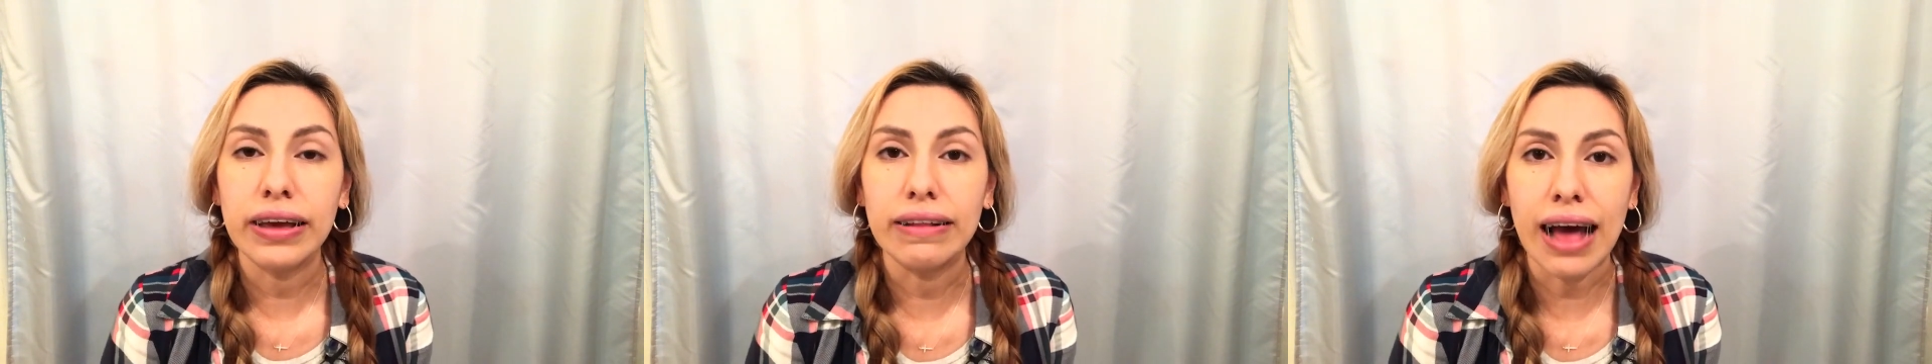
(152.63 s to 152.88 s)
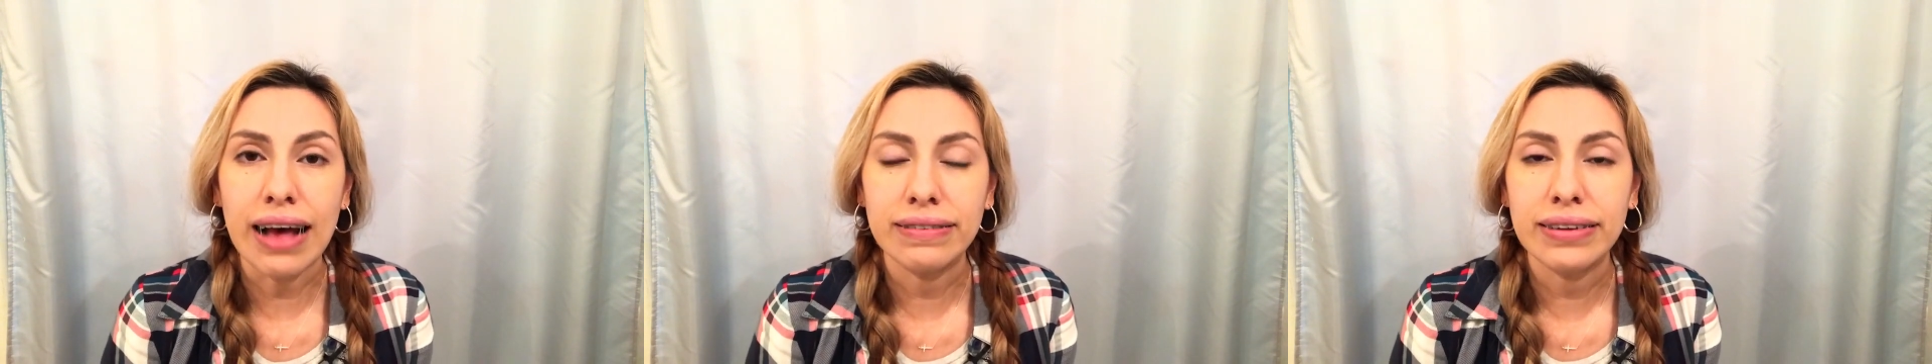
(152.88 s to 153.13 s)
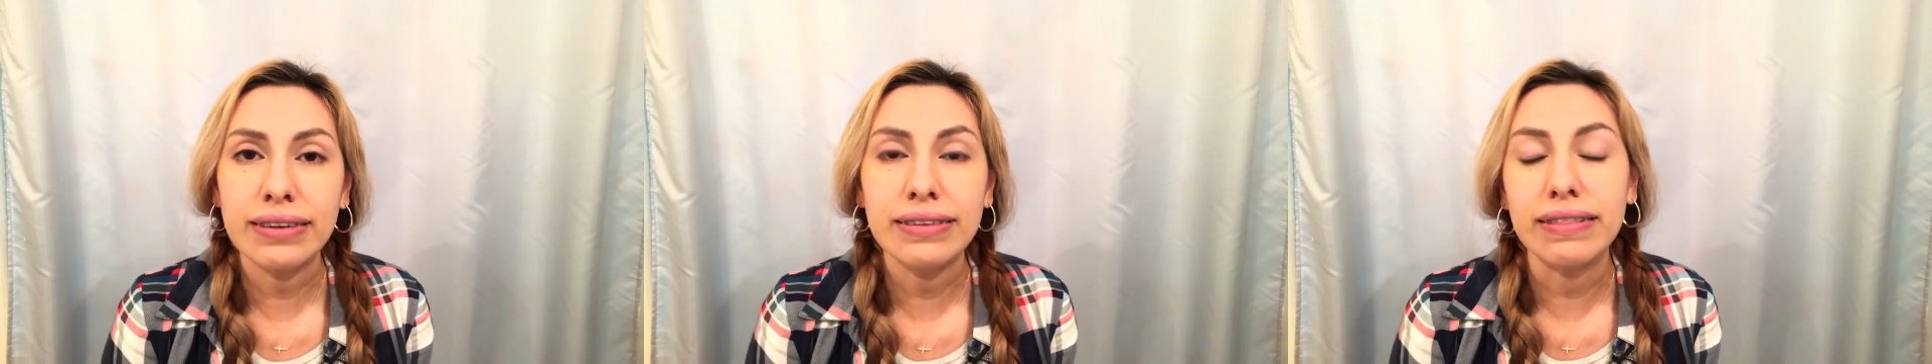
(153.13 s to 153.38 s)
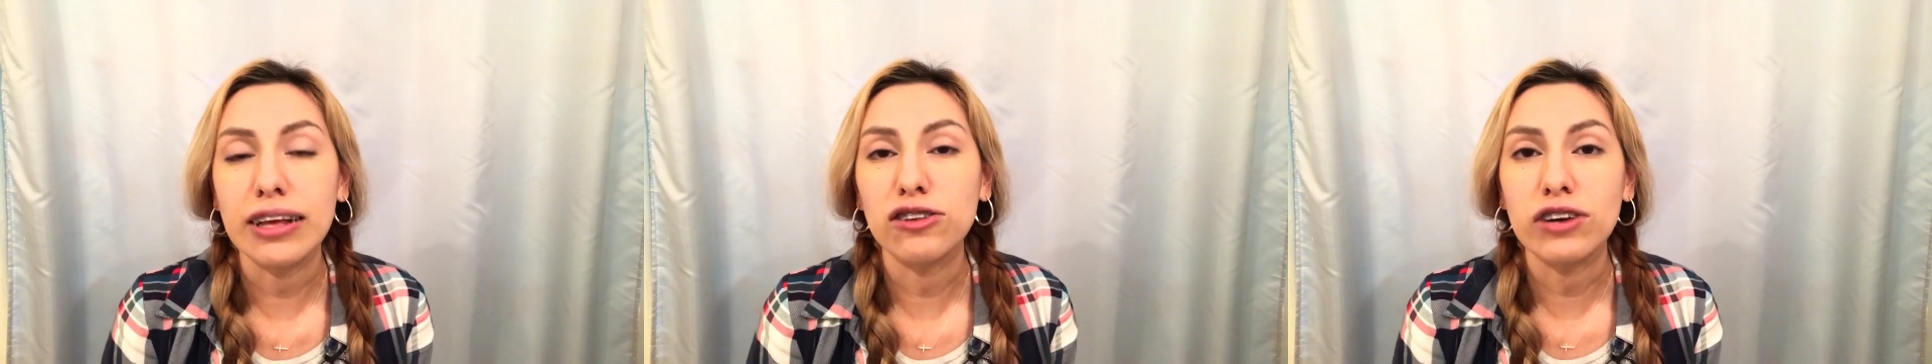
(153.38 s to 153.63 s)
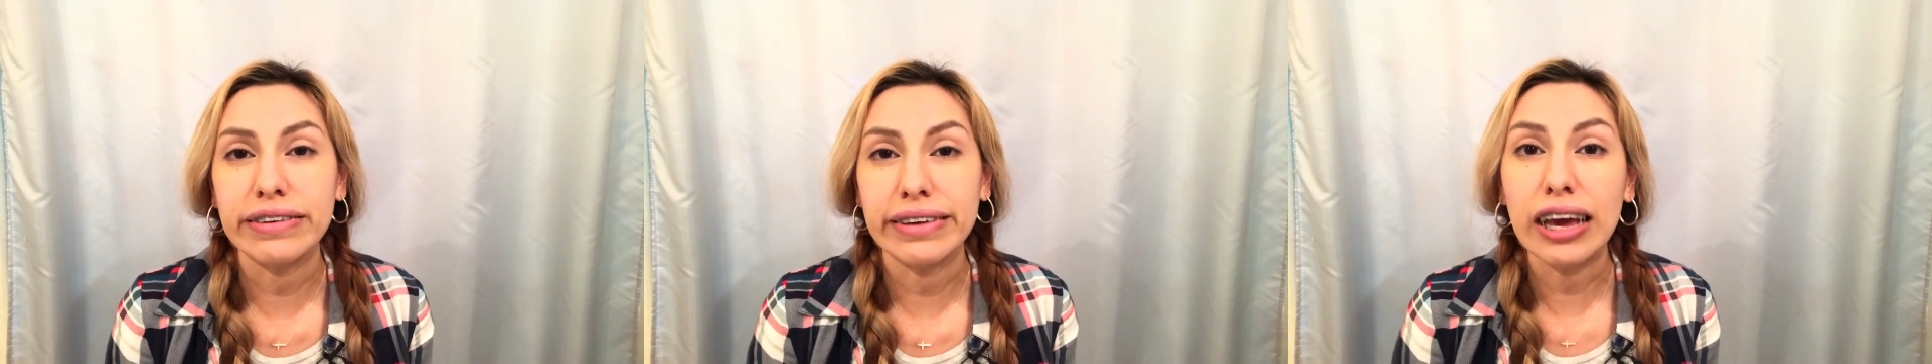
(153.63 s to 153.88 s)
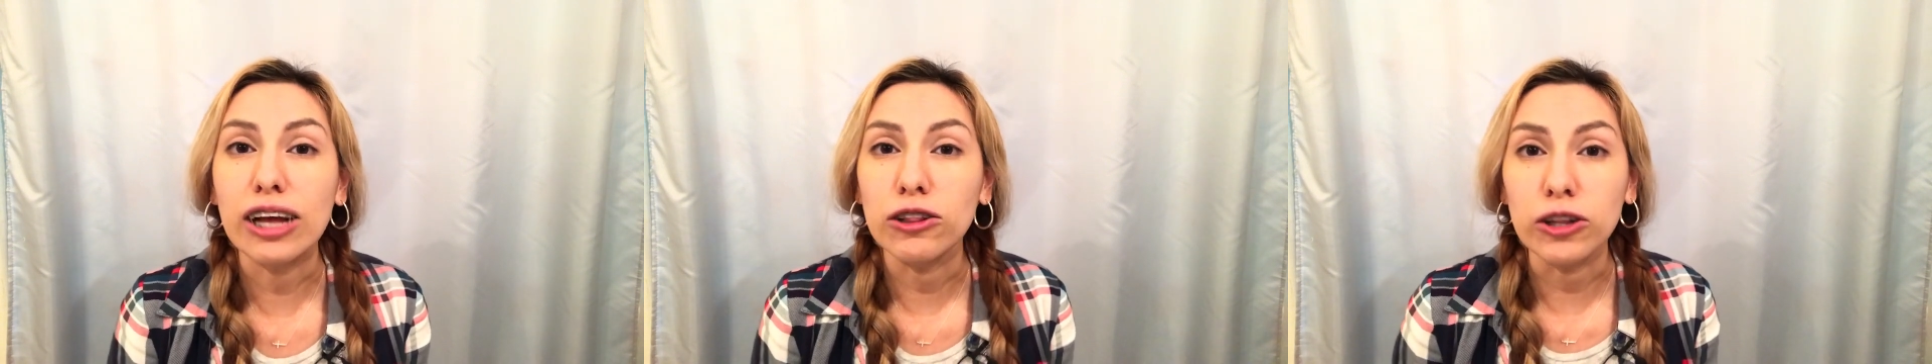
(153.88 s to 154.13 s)
elastics, that they start to
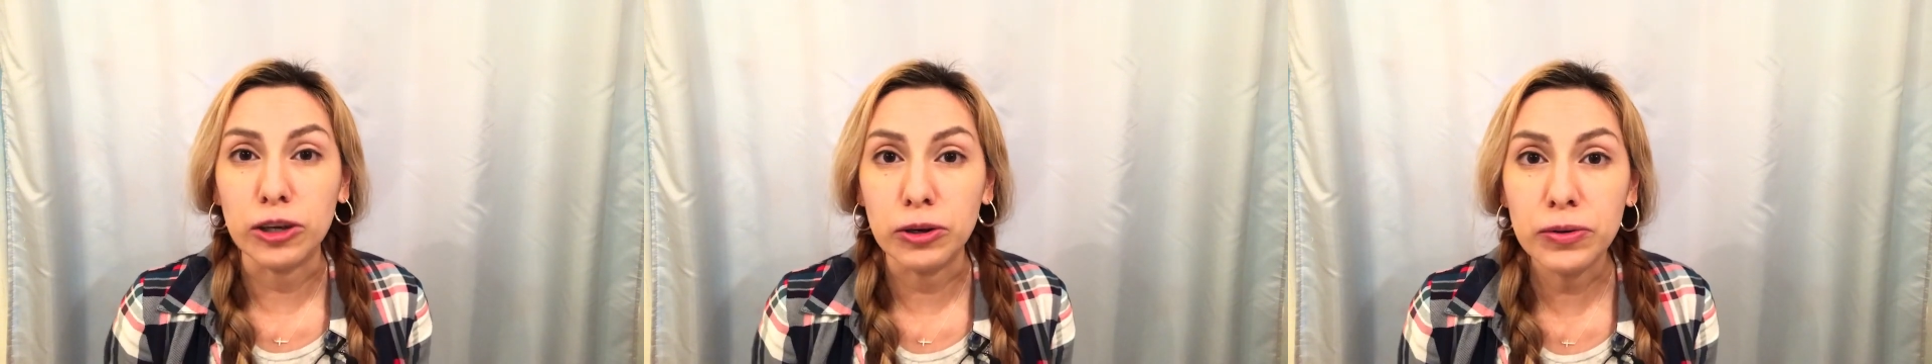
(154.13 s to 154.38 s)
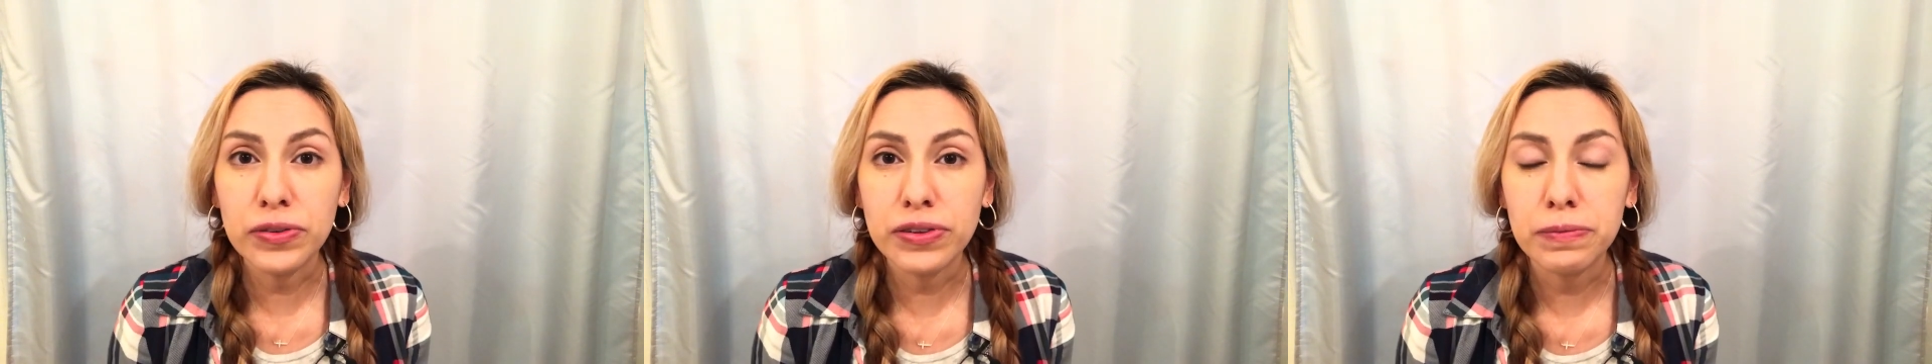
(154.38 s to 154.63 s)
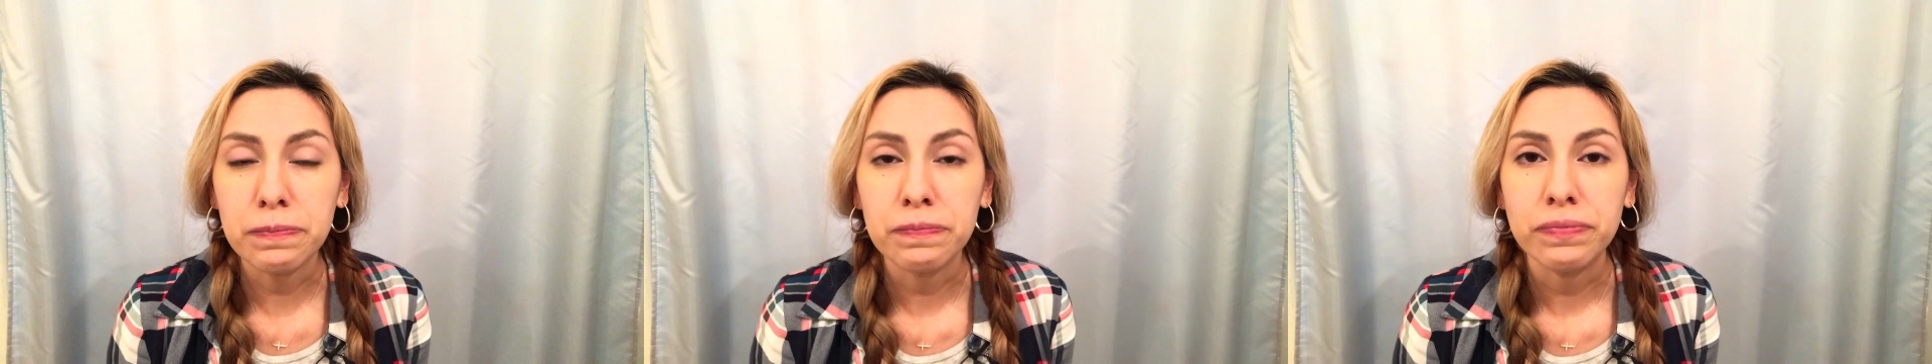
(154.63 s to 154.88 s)
get loose.